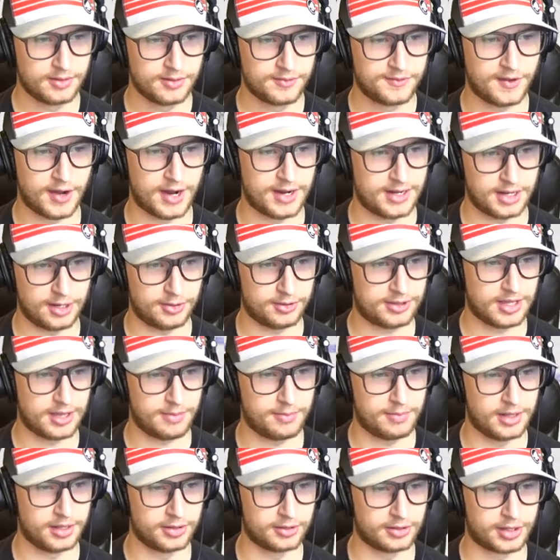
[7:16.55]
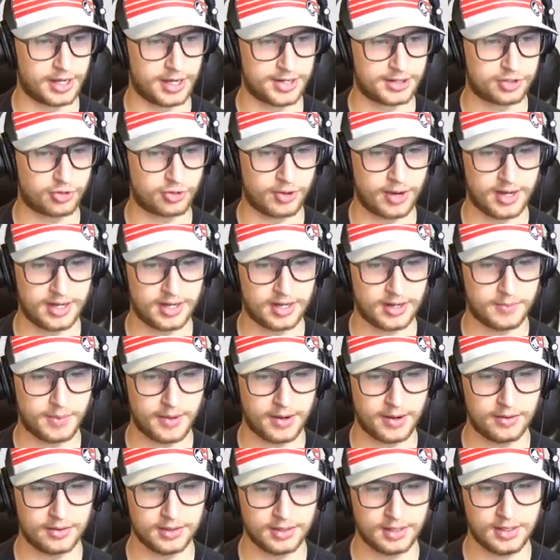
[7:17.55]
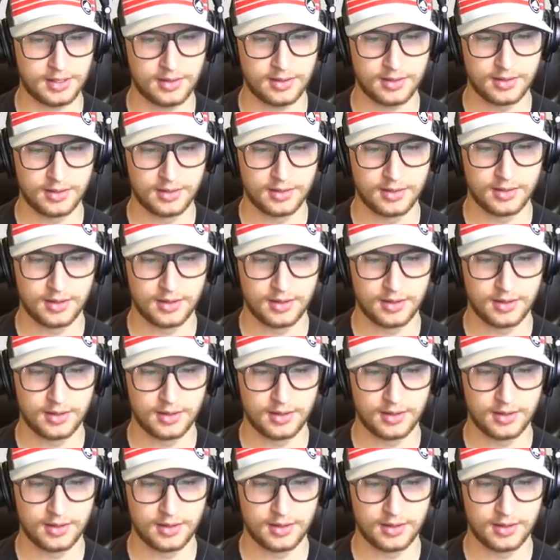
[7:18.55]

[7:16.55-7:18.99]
find out that Miller got traded, apparently.